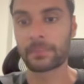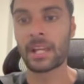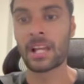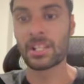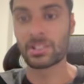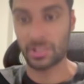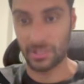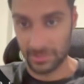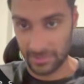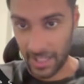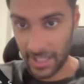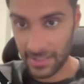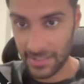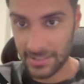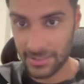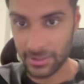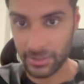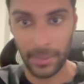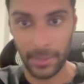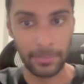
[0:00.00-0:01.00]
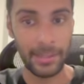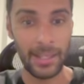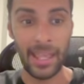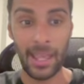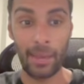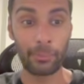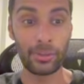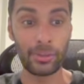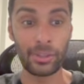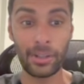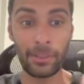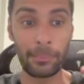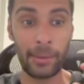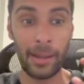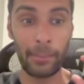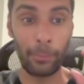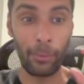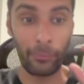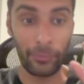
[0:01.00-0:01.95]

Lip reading: So take this script, and when you combine both the